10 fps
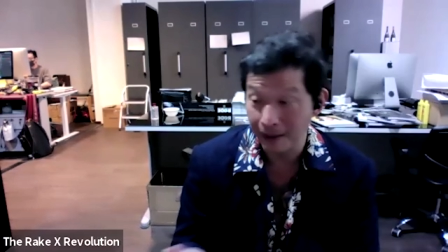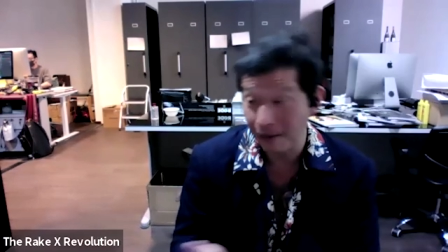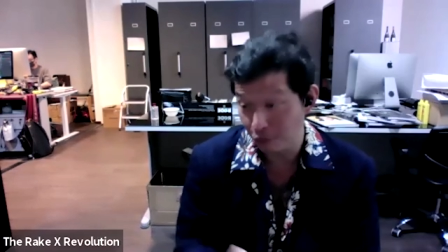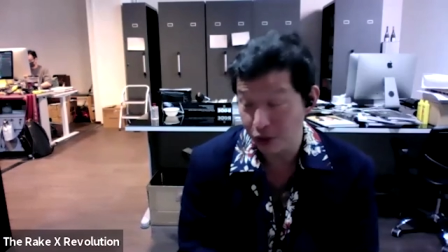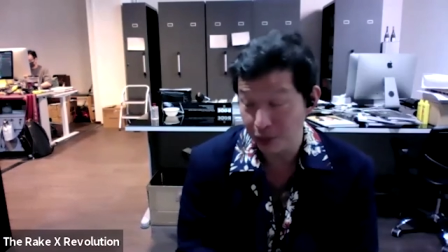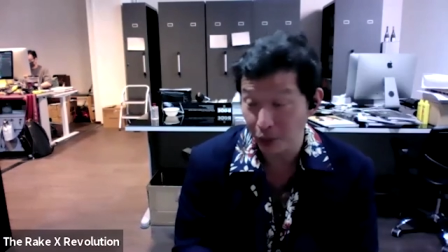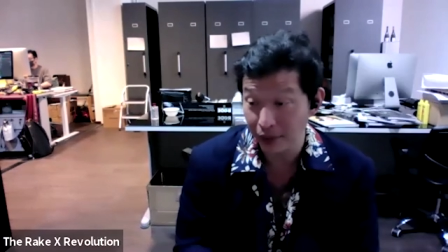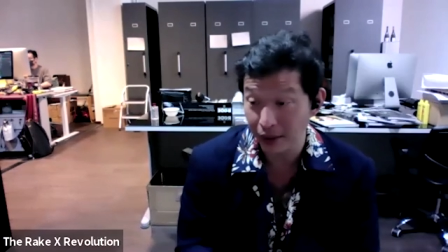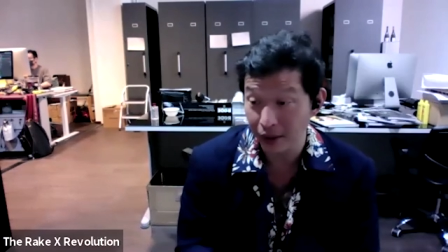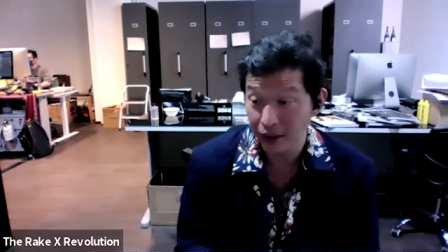and was
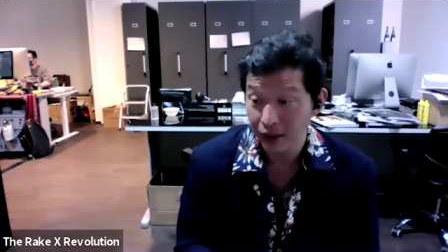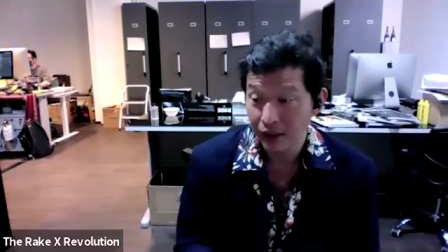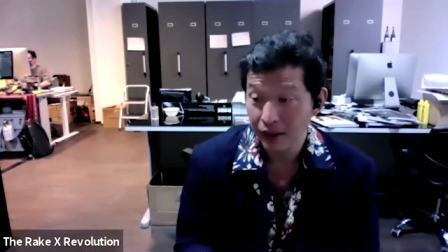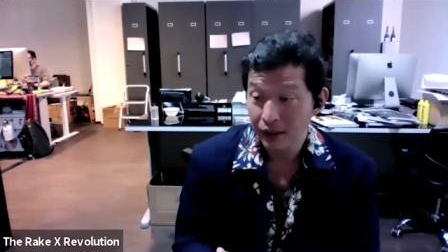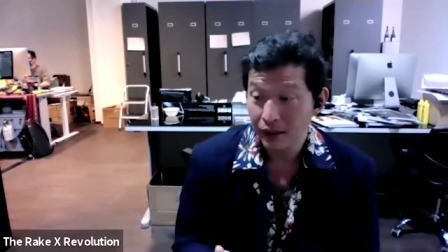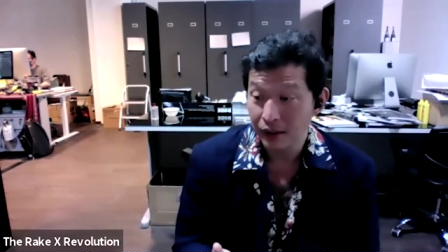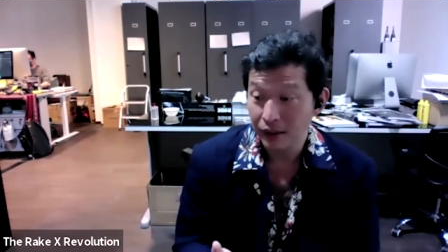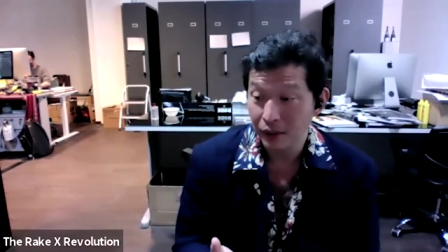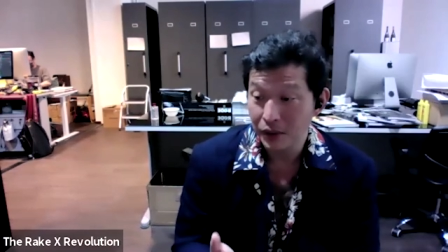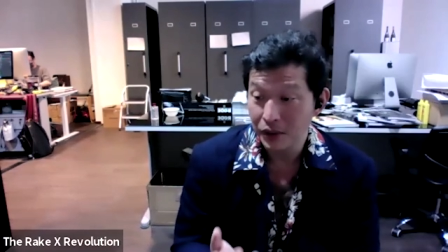born there.
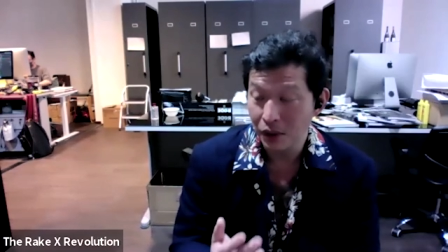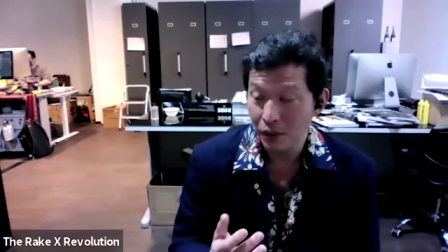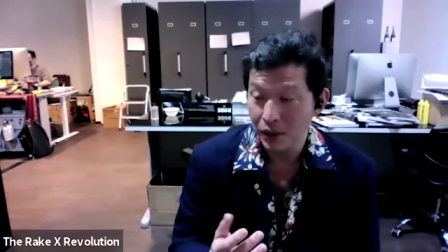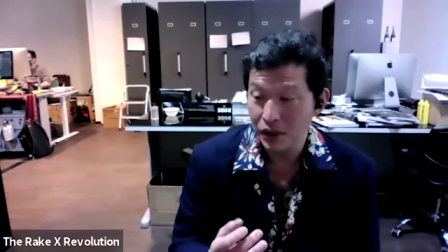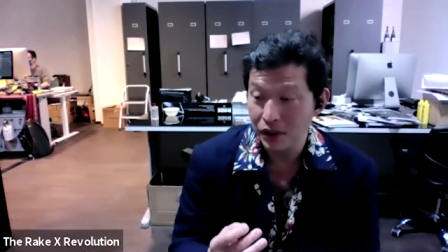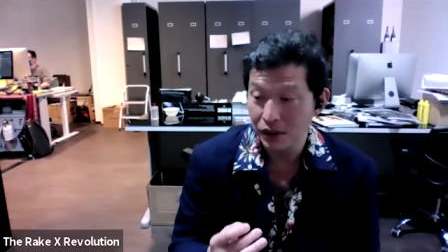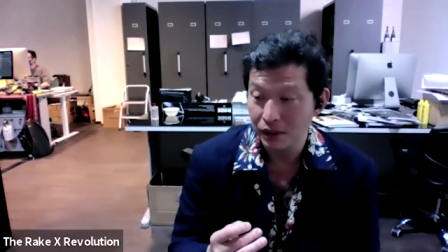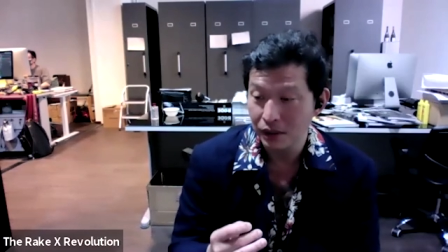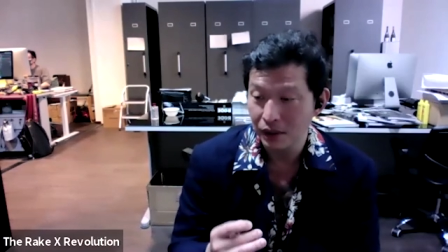There was always,